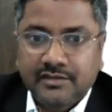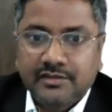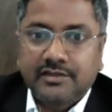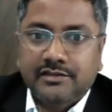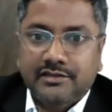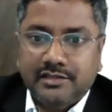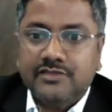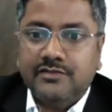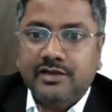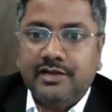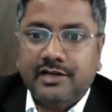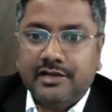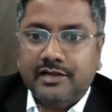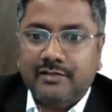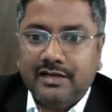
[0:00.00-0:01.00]
This will
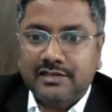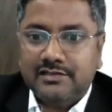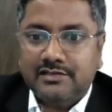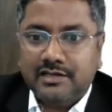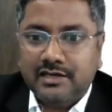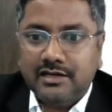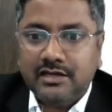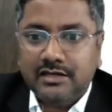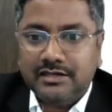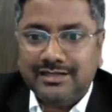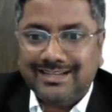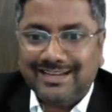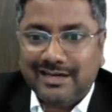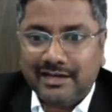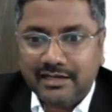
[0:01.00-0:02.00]
determine the
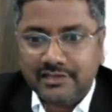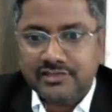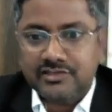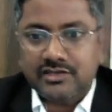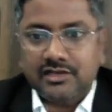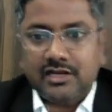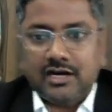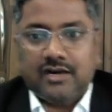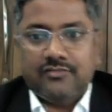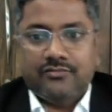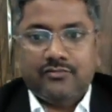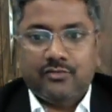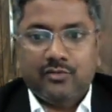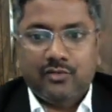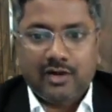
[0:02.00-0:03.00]
direction of
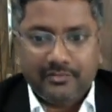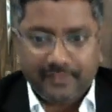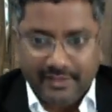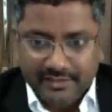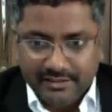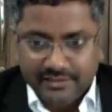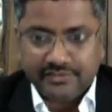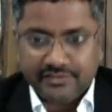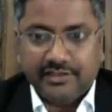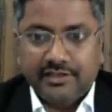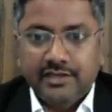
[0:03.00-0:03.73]
flow of energy.